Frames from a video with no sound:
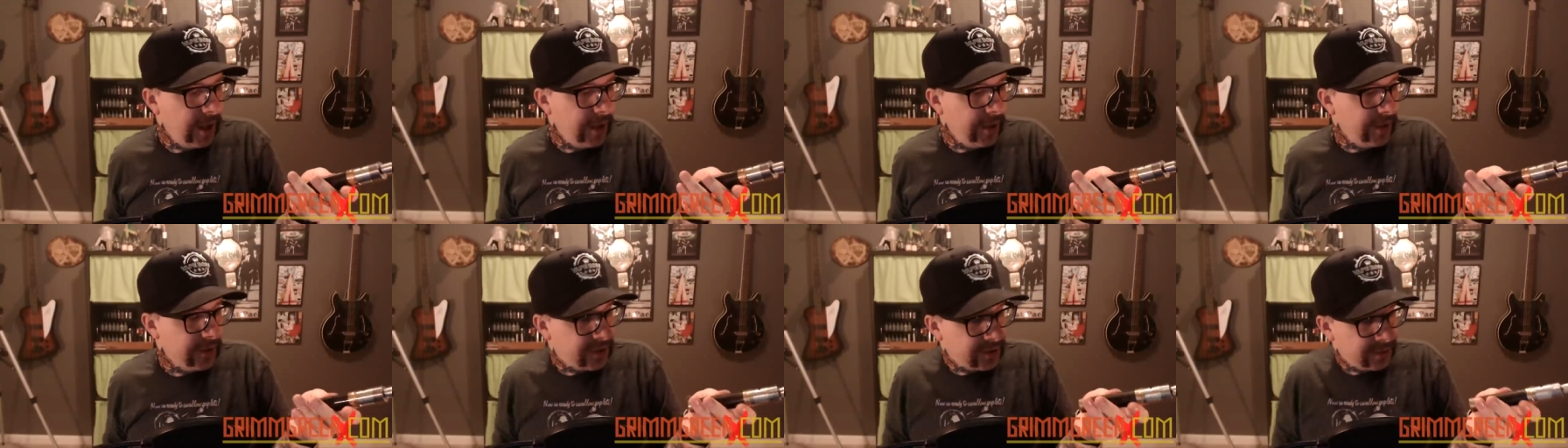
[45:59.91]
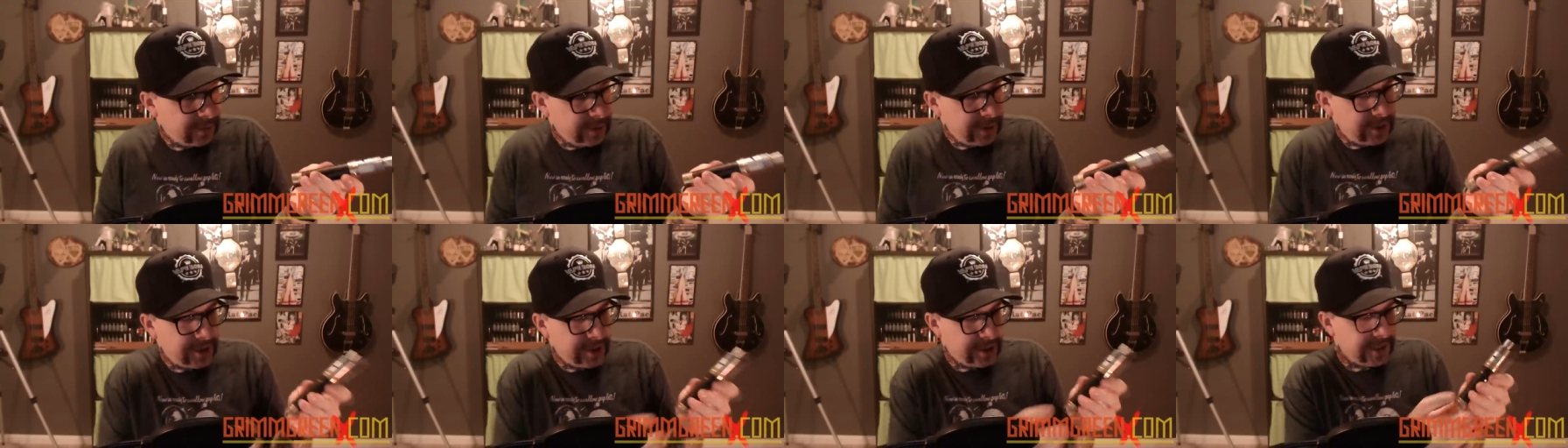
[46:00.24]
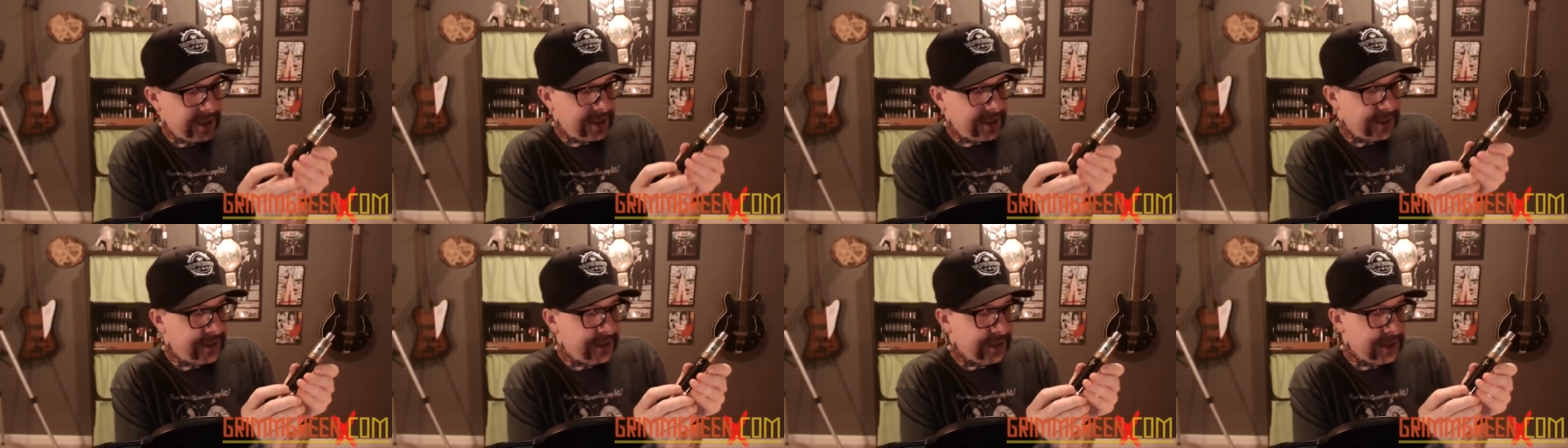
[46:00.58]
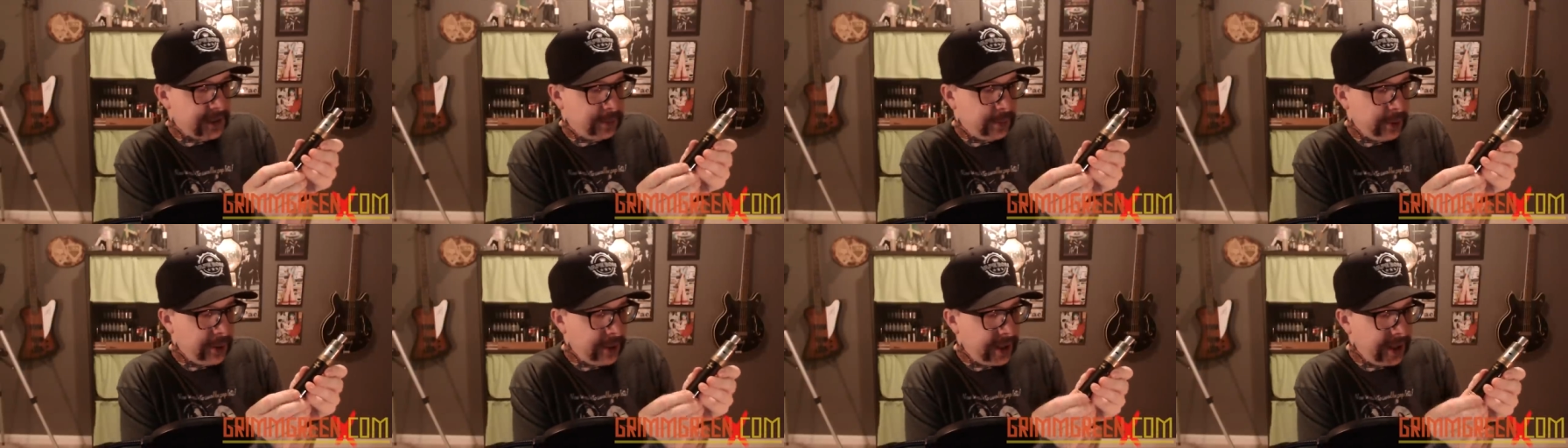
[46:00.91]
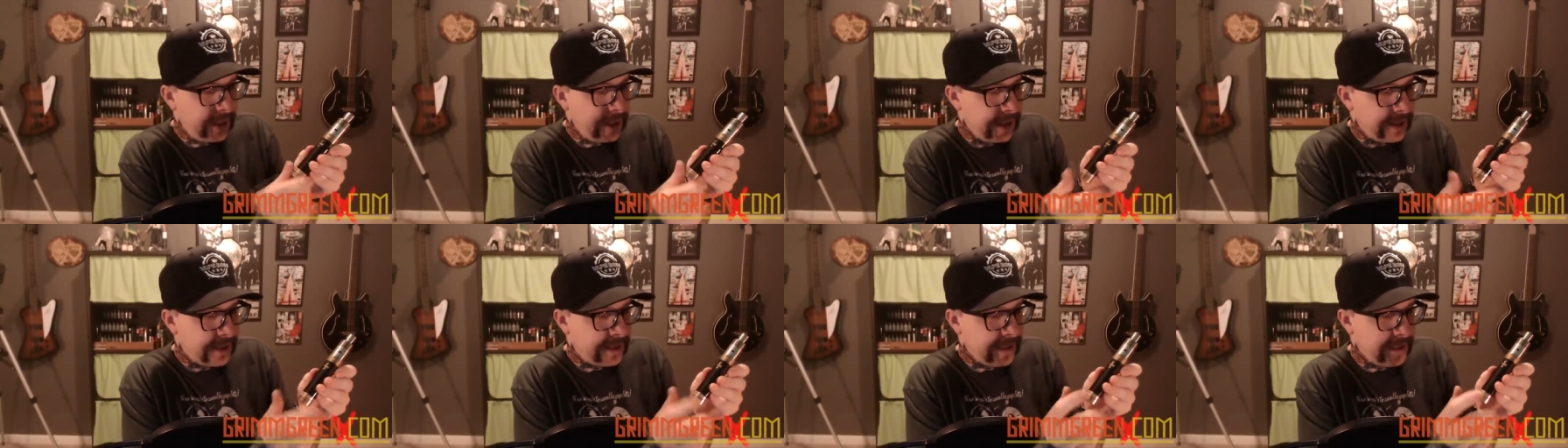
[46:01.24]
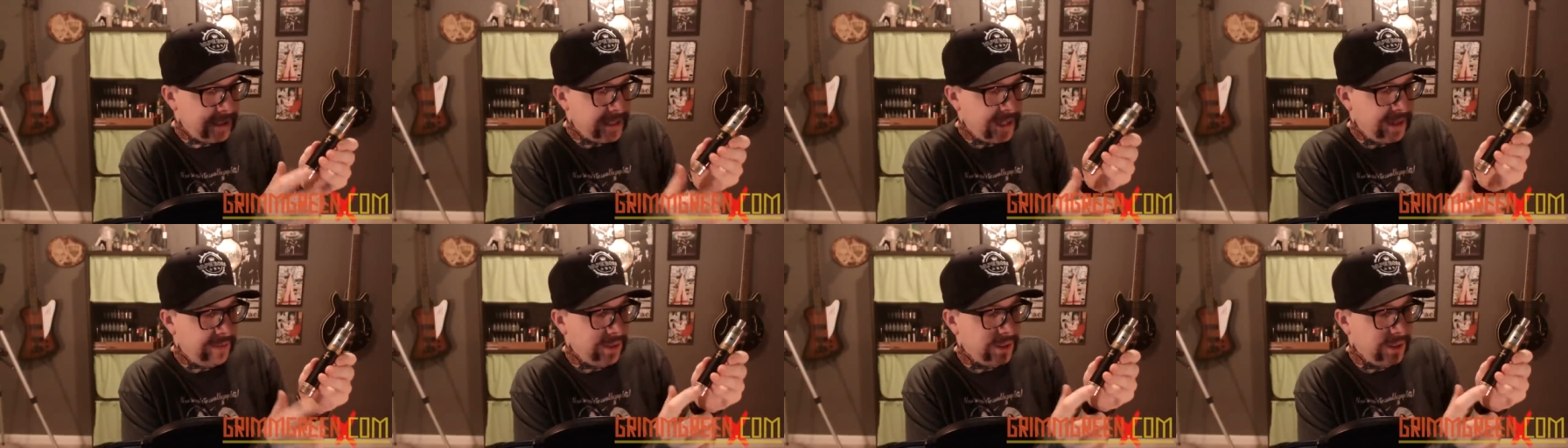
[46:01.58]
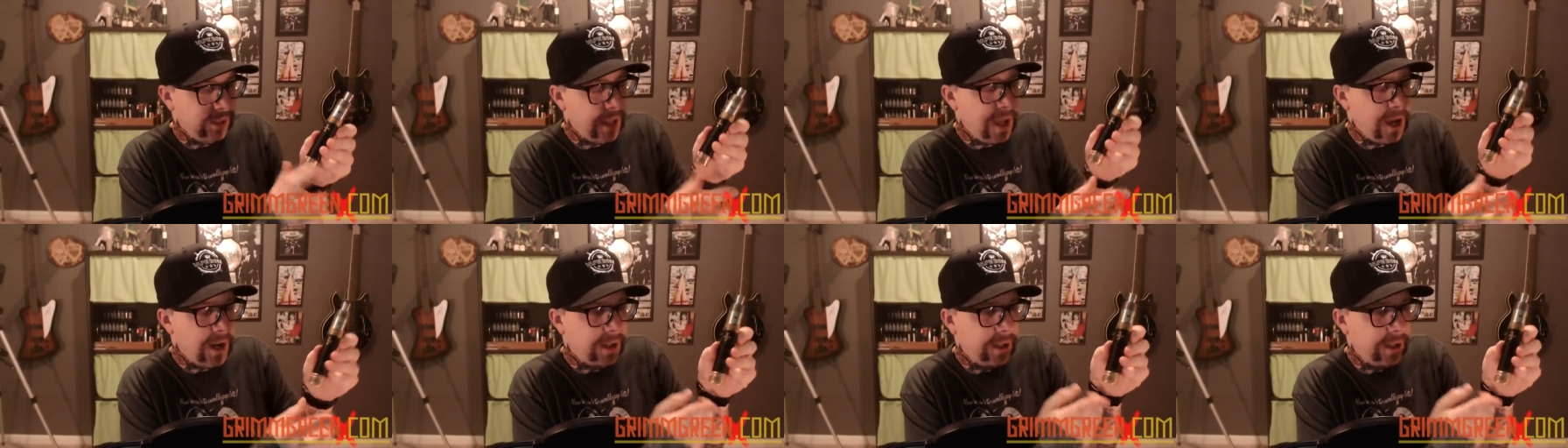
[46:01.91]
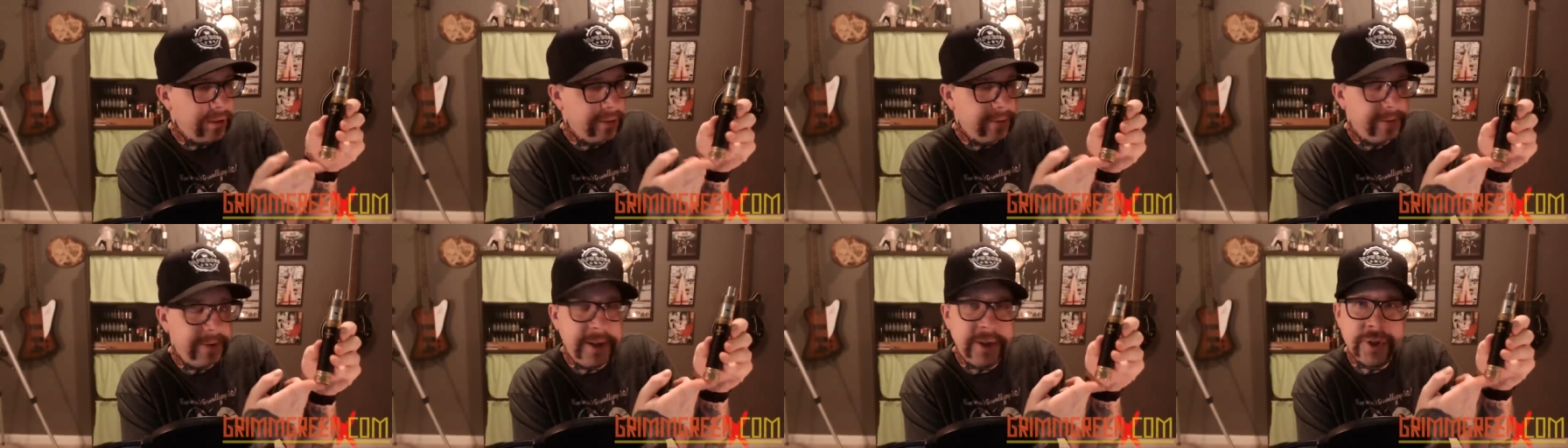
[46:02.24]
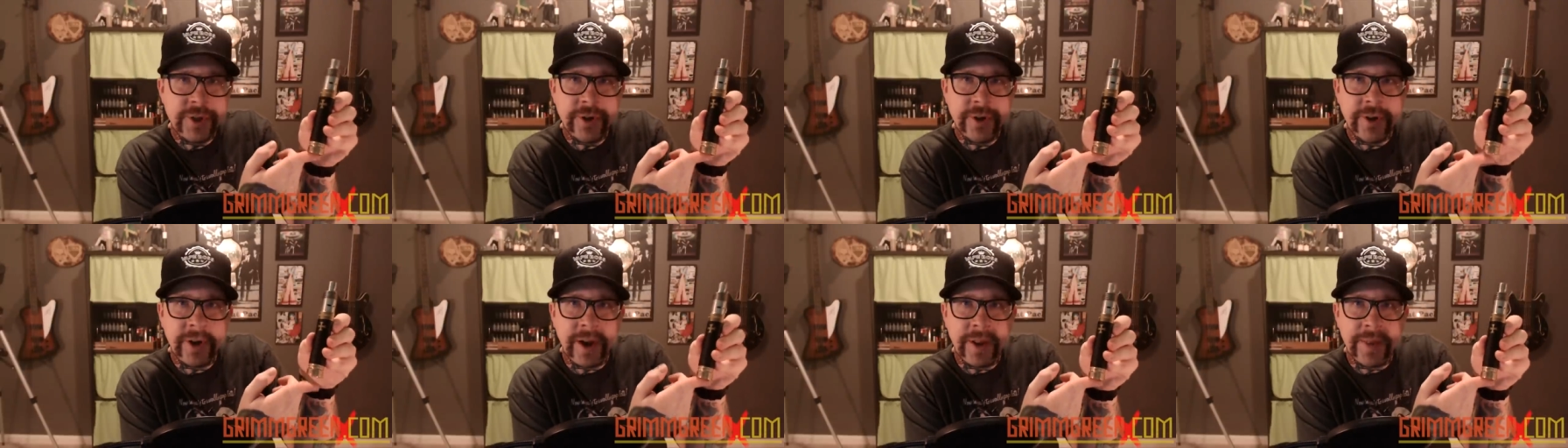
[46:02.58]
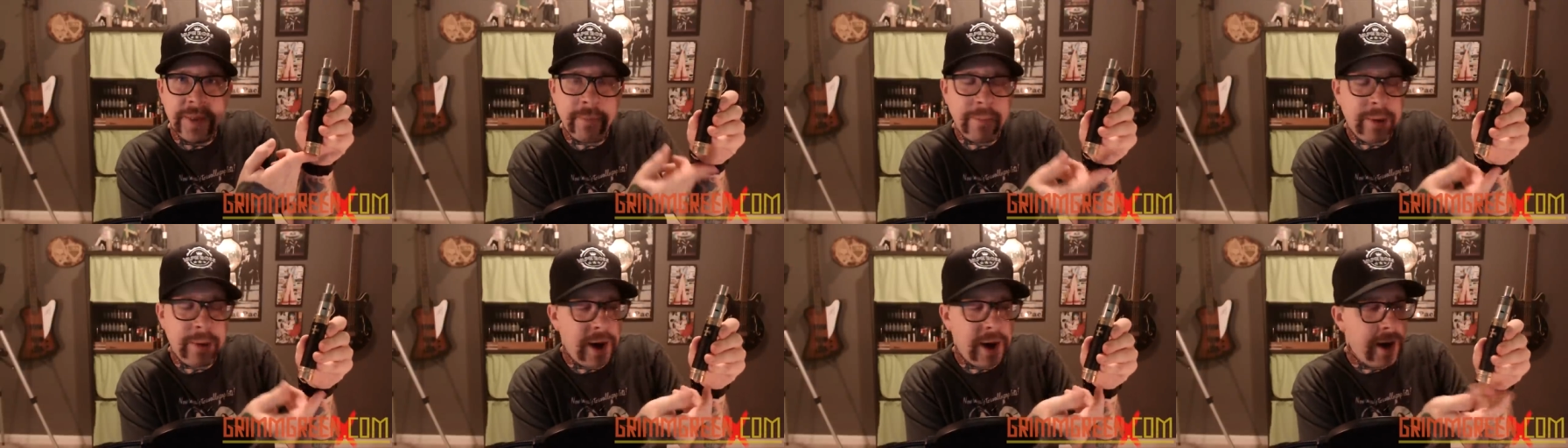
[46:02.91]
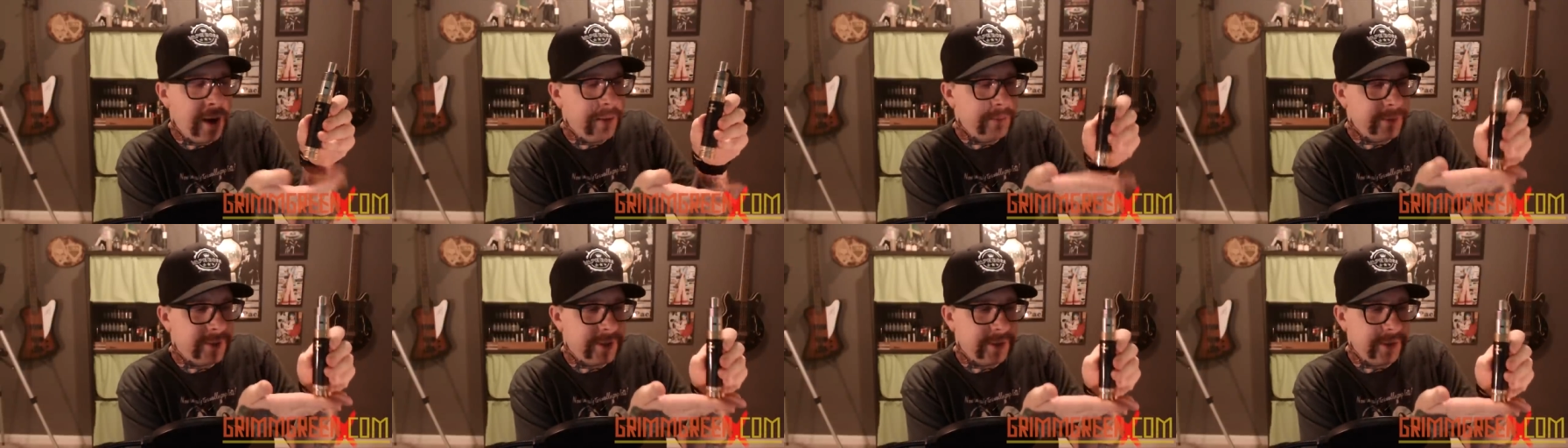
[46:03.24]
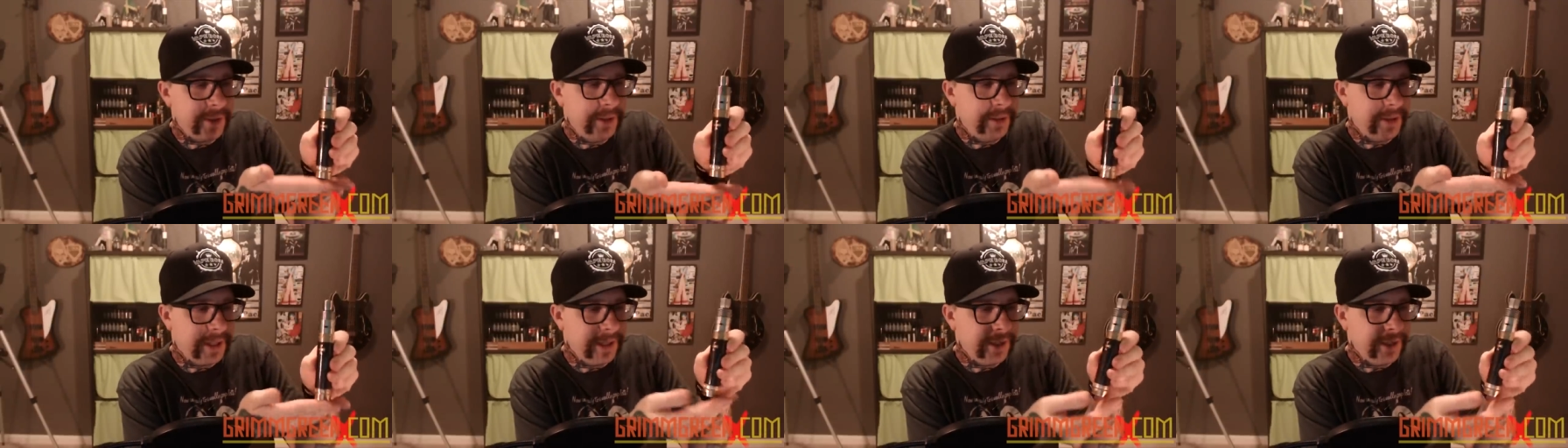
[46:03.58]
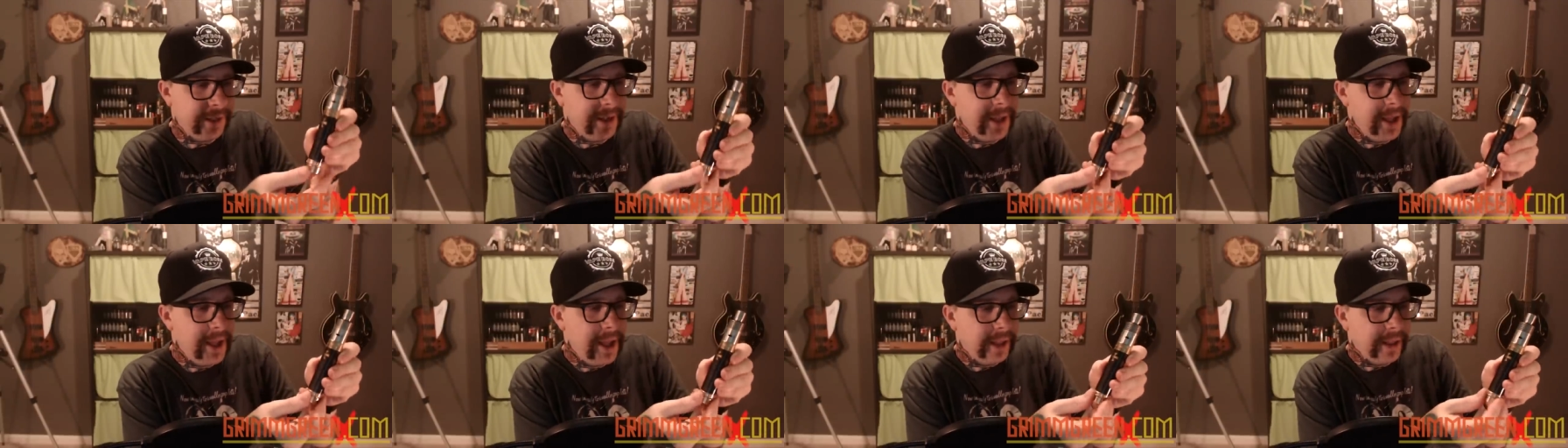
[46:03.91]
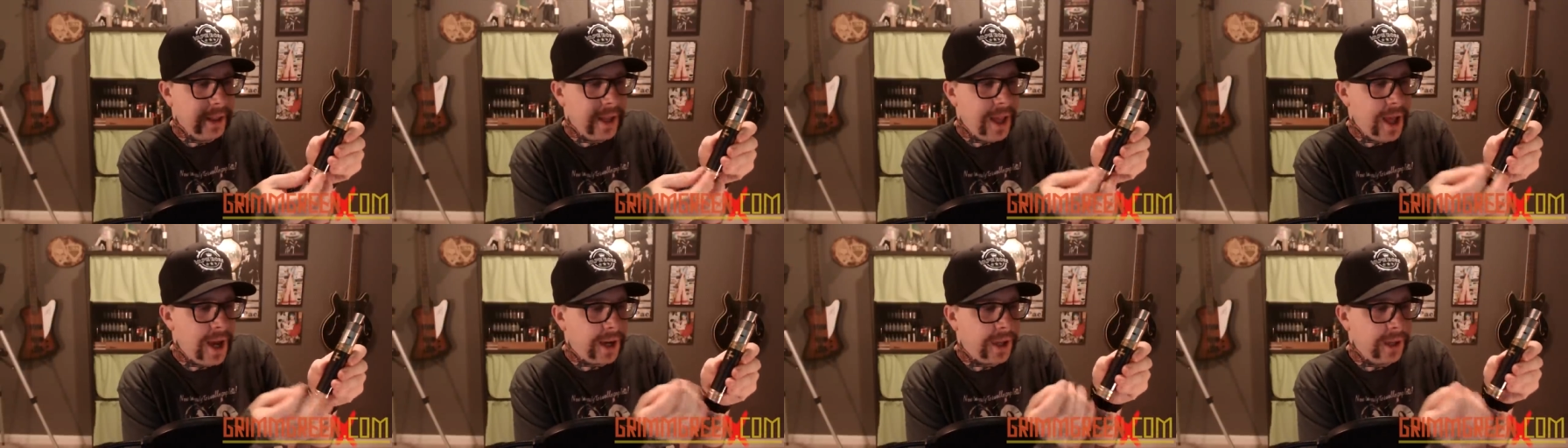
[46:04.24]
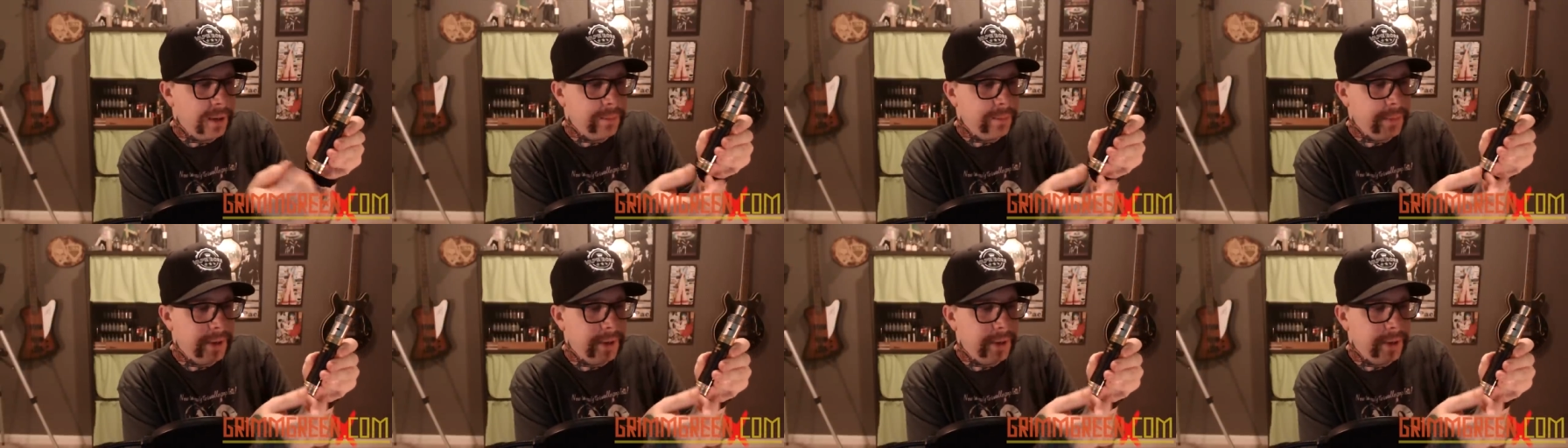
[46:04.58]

The switch is nice and springy. It does have a locking feature on the bottom, so you can lock it.